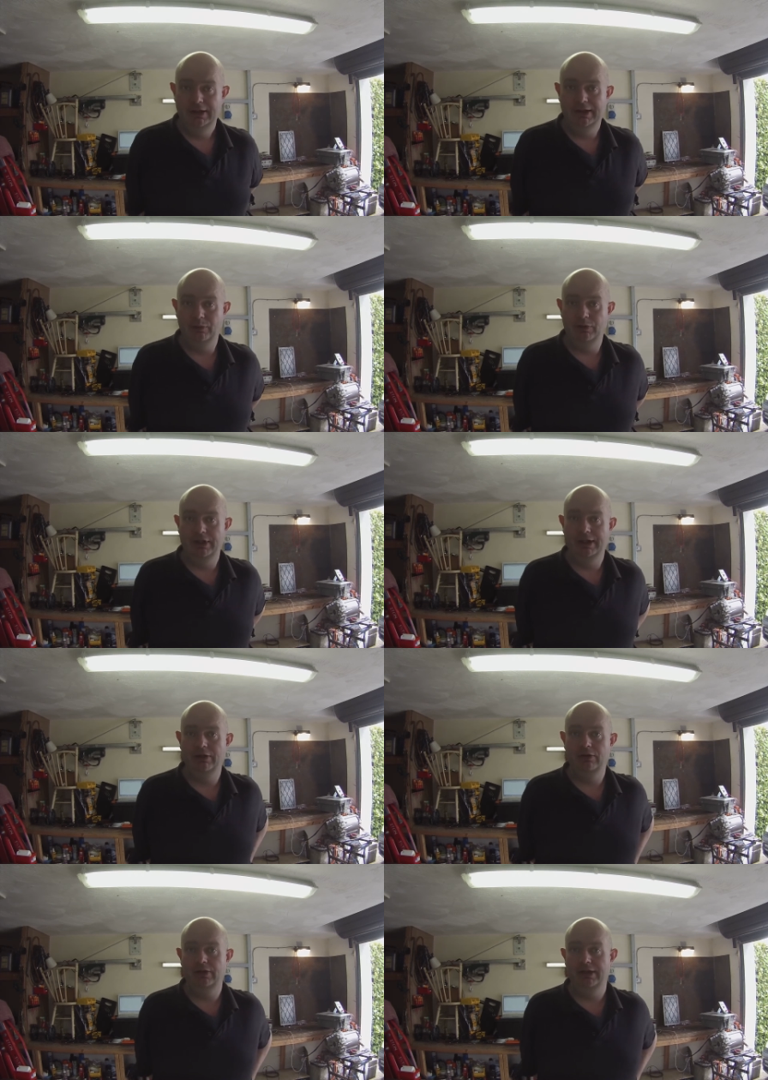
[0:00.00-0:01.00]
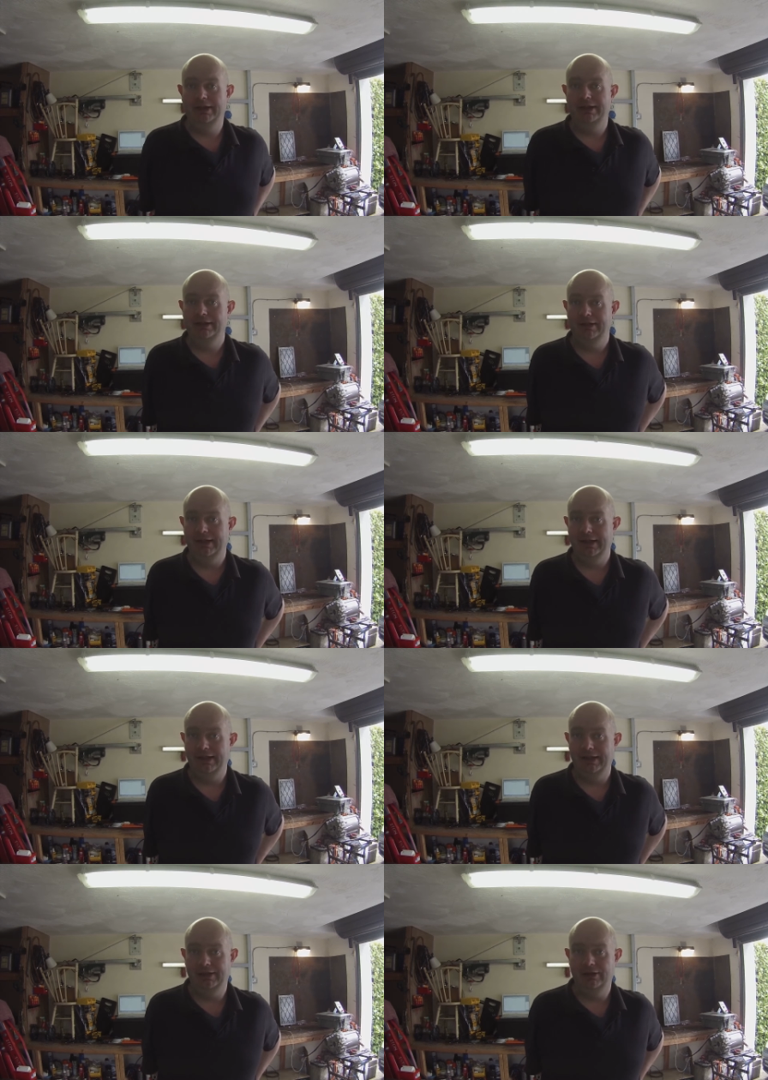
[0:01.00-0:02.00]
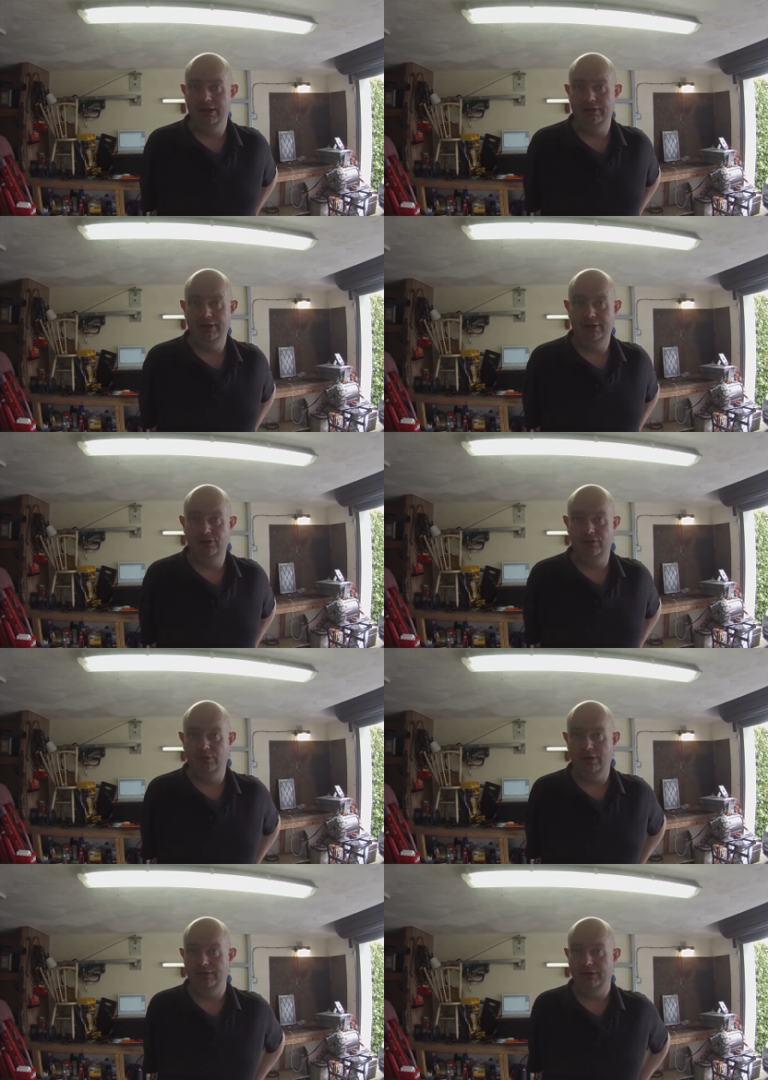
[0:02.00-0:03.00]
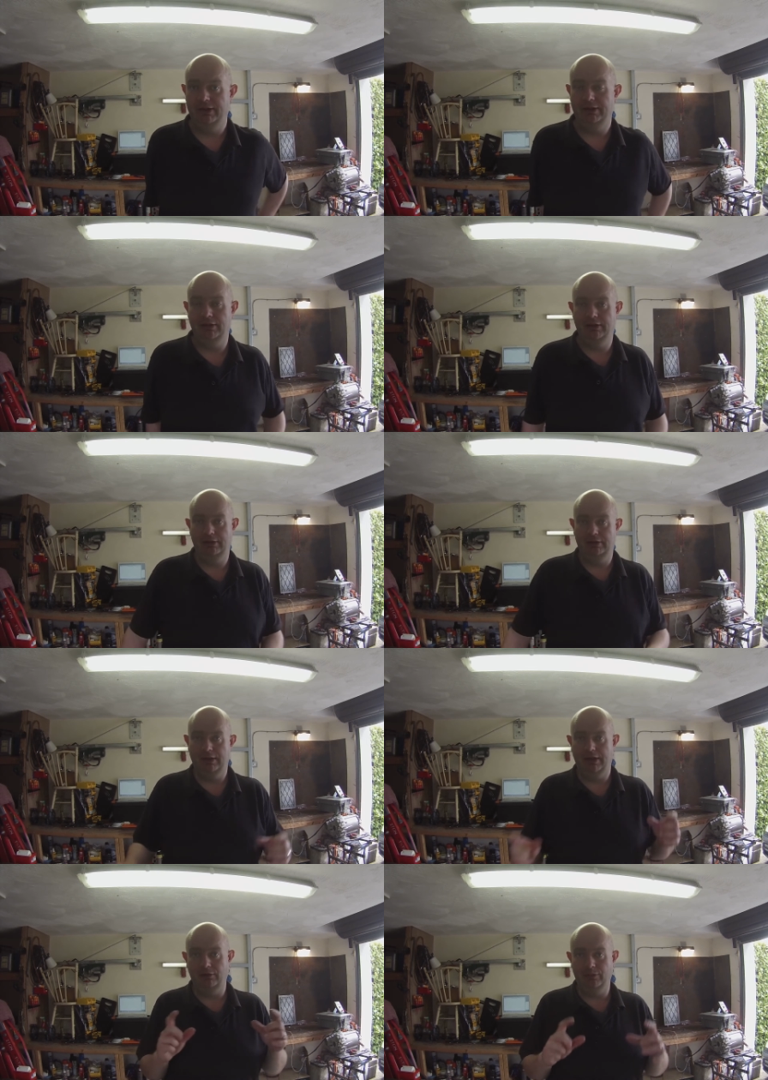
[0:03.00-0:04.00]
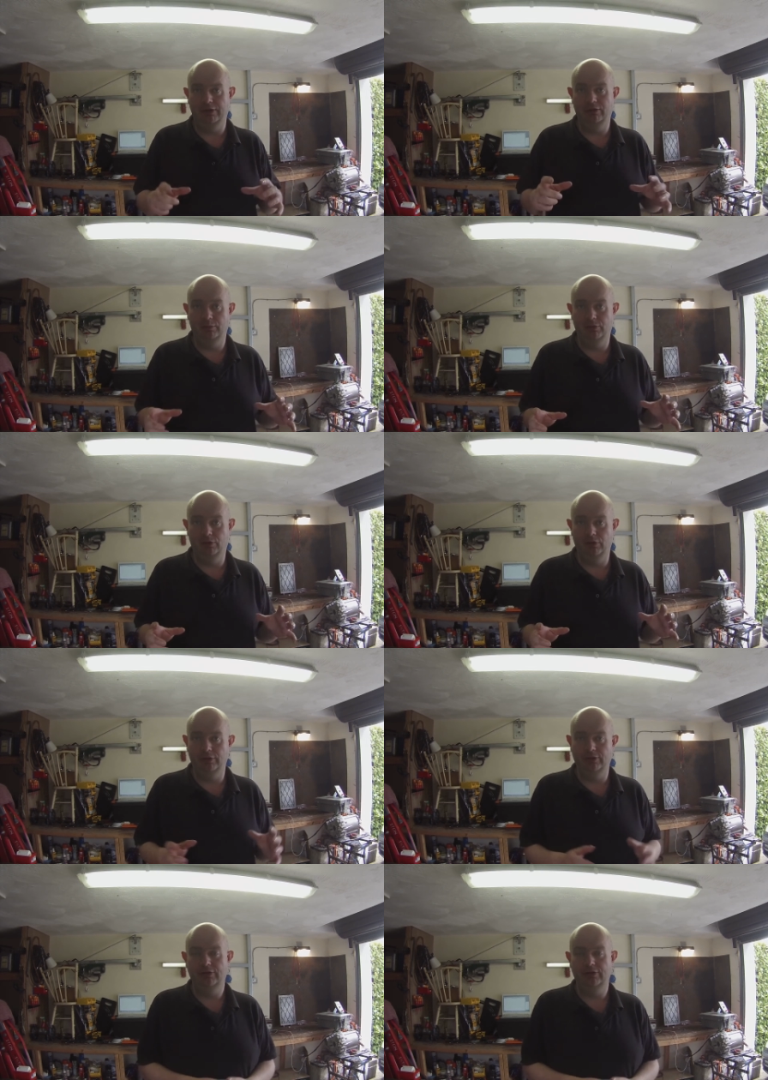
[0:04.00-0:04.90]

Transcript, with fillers: and we're now in a condition where I have a little Arduino board